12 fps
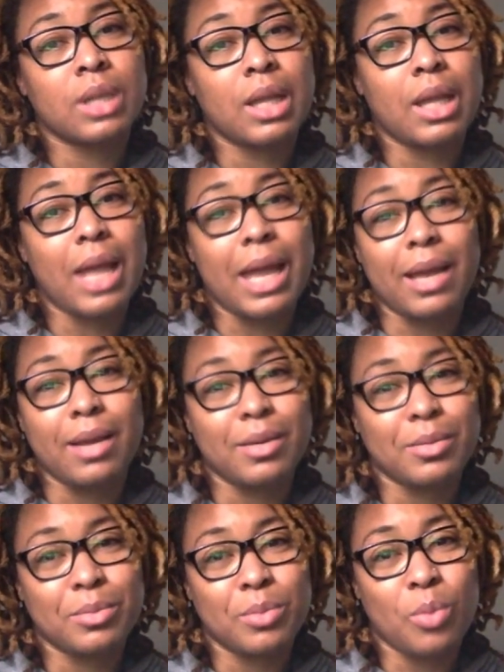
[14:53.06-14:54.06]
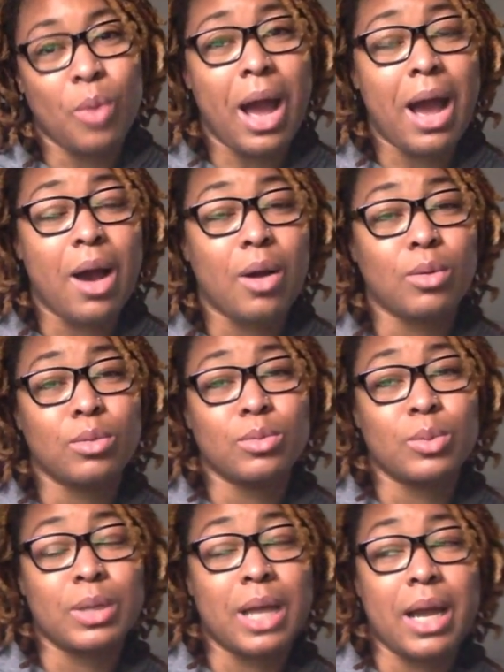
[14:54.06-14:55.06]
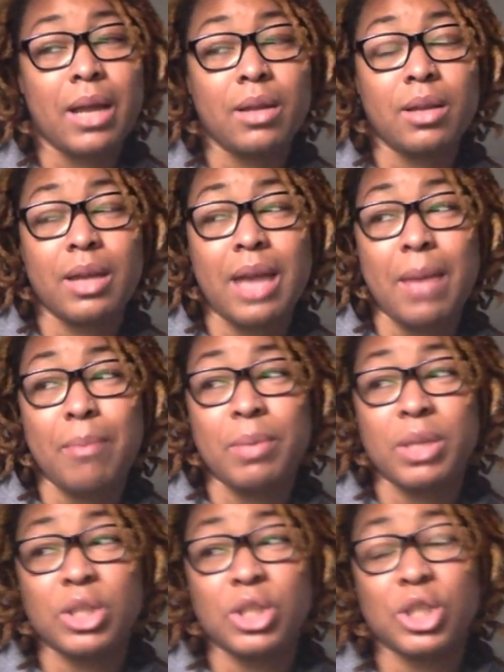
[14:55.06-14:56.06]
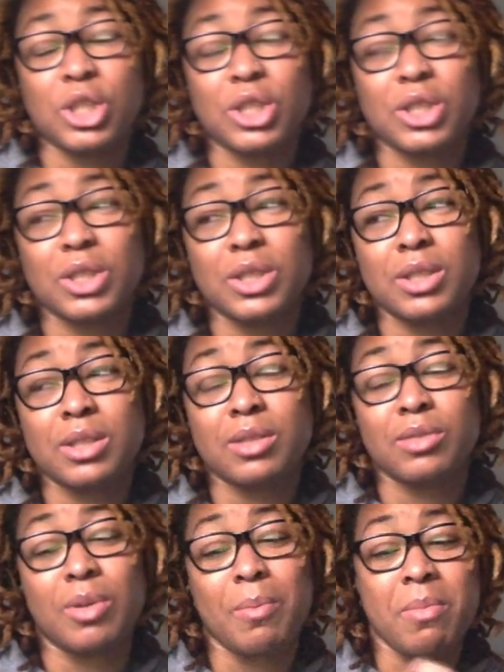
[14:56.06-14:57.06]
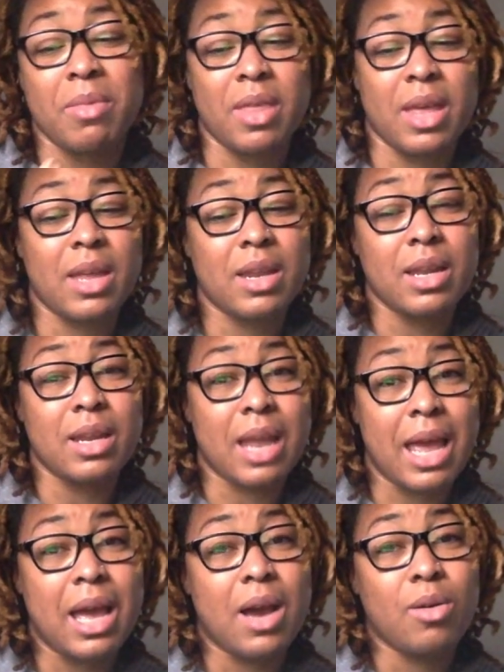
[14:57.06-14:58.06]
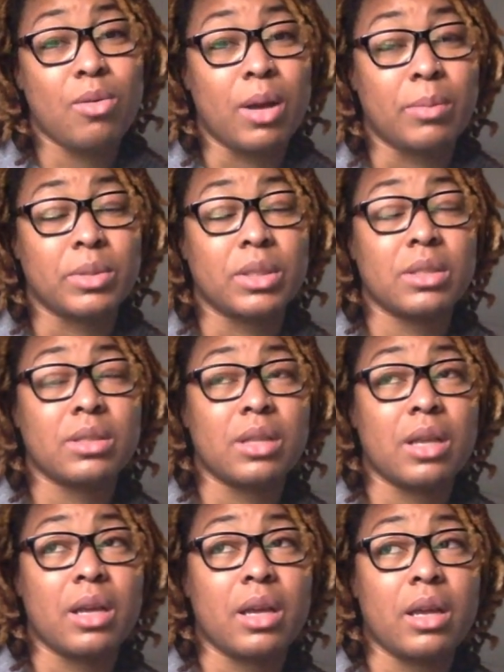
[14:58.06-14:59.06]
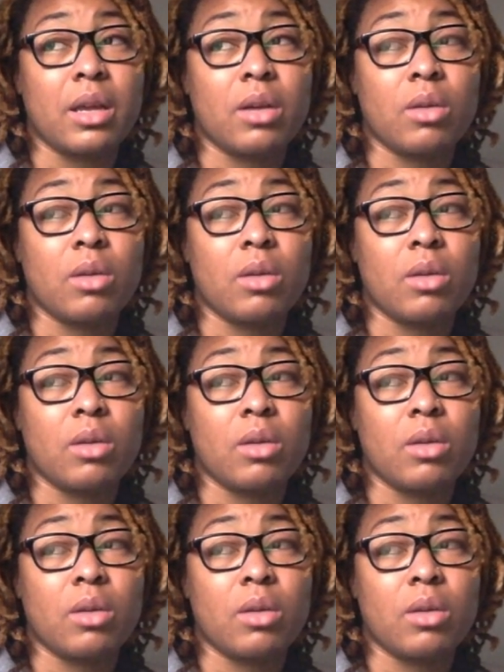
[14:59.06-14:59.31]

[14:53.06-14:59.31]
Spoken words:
Like, wow. When I look at pictures from then and now, I'm just like,